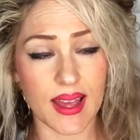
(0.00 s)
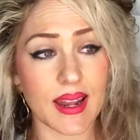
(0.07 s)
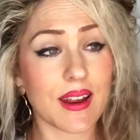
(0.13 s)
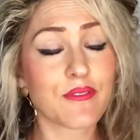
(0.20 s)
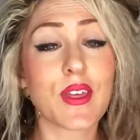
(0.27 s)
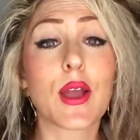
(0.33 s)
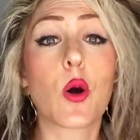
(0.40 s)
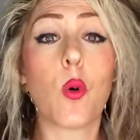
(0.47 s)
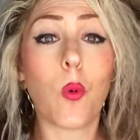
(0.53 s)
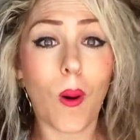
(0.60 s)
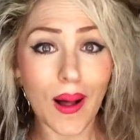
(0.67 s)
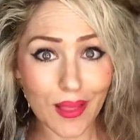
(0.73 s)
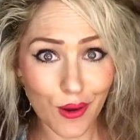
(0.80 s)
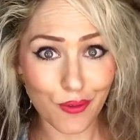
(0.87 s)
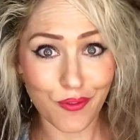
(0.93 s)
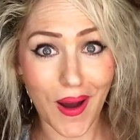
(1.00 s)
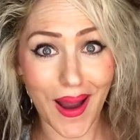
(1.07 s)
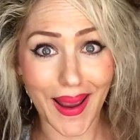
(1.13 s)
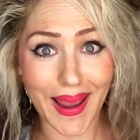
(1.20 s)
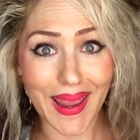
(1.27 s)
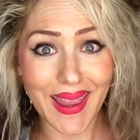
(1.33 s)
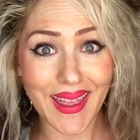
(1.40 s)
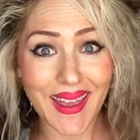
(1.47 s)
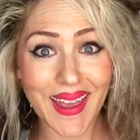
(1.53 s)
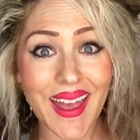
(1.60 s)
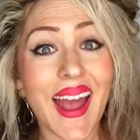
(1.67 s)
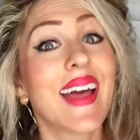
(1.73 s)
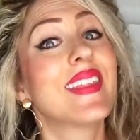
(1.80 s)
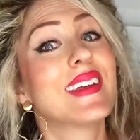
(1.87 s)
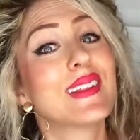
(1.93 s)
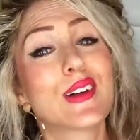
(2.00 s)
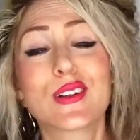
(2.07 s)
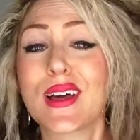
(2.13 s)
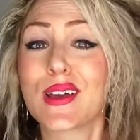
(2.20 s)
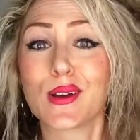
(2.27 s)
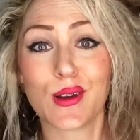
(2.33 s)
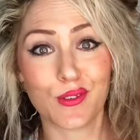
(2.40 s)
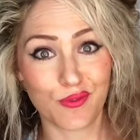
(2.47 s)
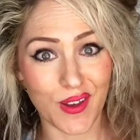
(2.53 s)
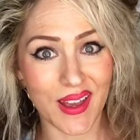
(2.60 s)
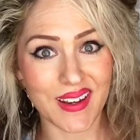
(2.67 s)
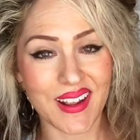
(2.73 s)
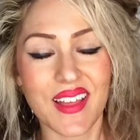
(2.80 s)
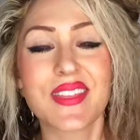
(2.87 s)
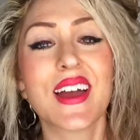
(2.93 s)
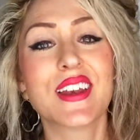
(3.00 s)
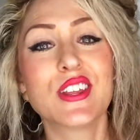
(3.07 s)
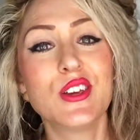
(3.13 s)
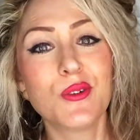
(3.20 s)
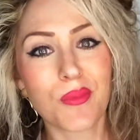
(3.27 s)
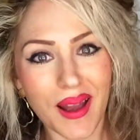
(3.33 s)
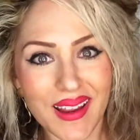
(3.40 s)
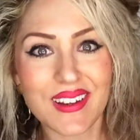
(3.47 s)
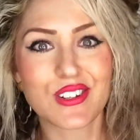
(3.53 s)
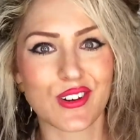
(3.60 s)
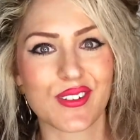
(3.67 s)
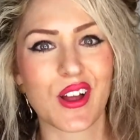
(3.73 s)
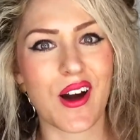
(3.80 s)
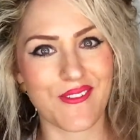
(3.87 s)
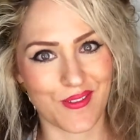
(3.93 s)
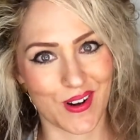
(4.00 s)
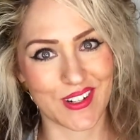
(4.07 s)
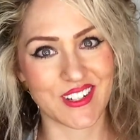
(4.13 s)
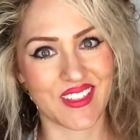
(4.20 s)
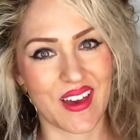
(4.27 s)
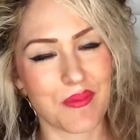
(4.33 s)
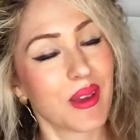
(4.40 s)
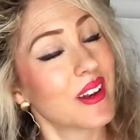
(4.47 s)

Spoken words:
And if they qualify and they look like a good fit, then you might just offer it to them.